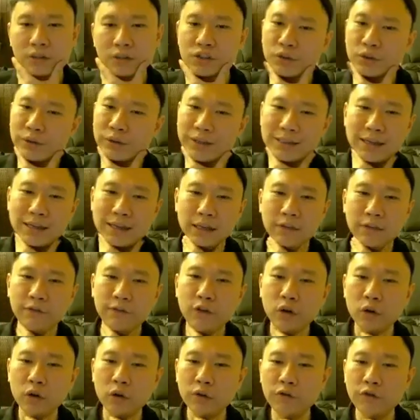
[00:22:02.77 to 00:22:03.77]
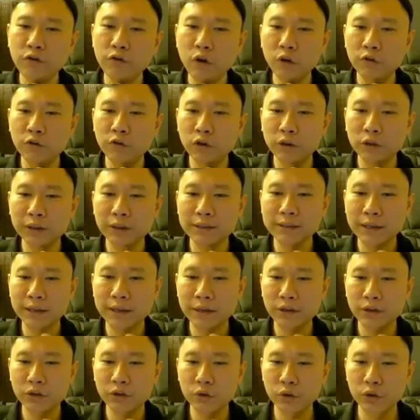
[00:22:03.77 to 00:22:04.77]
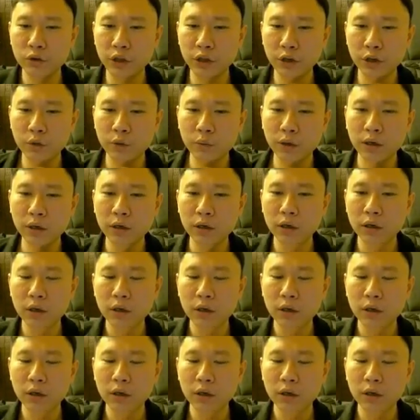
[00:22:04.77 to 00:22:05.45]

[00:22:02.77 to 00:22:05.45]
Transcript: these are the four things that you want.